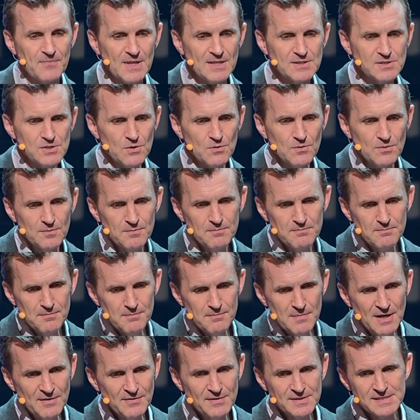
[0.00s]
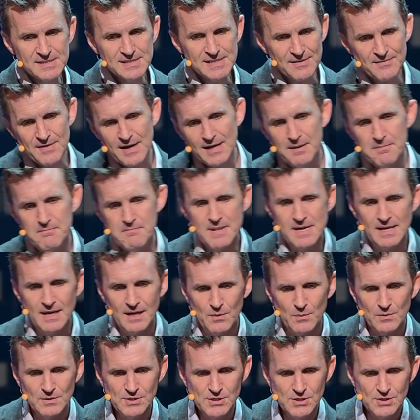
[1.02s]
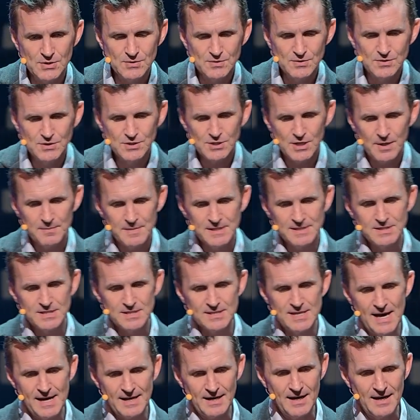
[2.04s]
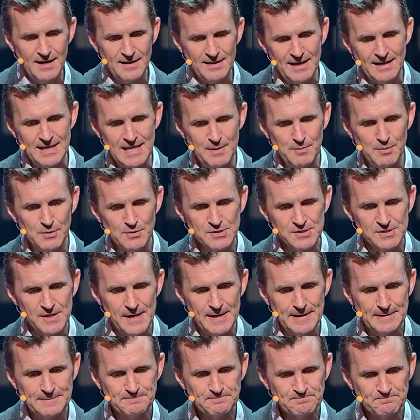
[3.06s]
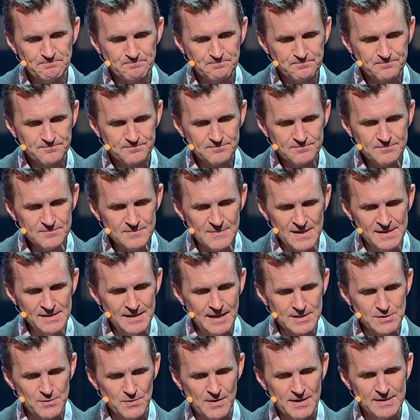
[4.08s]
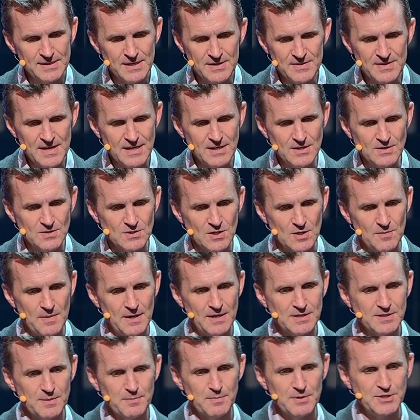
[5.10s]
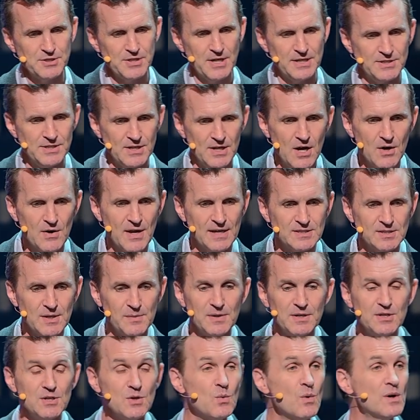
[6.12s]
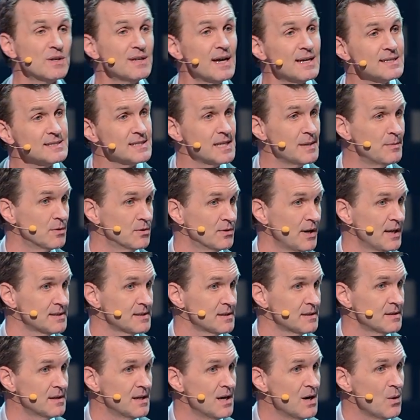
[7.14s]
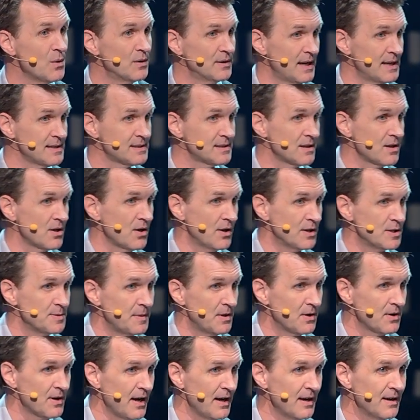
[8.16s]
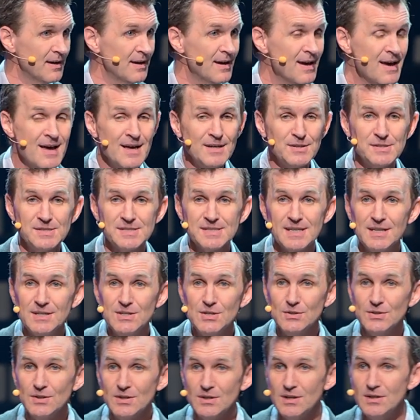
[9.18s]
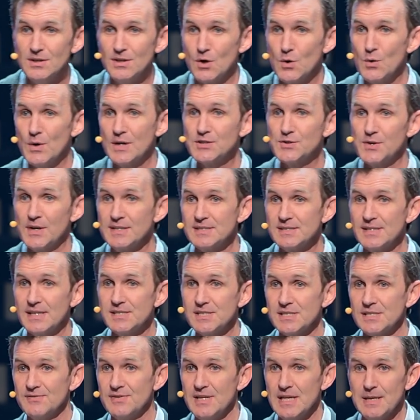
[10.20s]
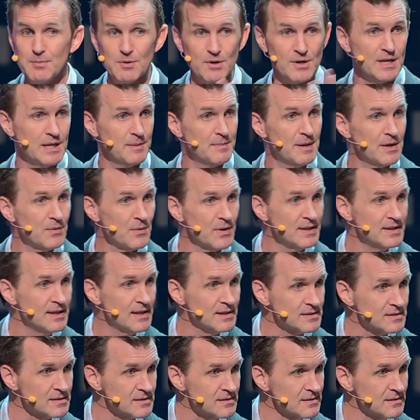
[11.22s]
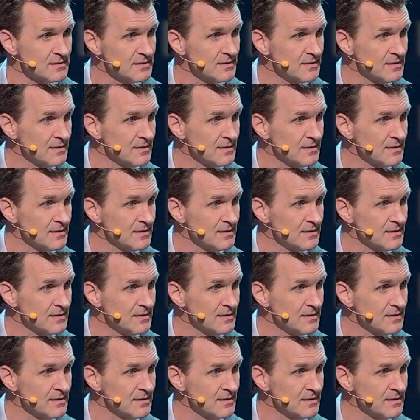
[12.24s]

So Melvin, since I've got a minute, would you jump me to that Hebrew slide? Next one right there. Thank you so much. I appreciate you. Okay, so I want to do one last Hebrew lesson, one last encouragement, okay? This is going to do a little quick translation of Hebrew. Can anybody read this?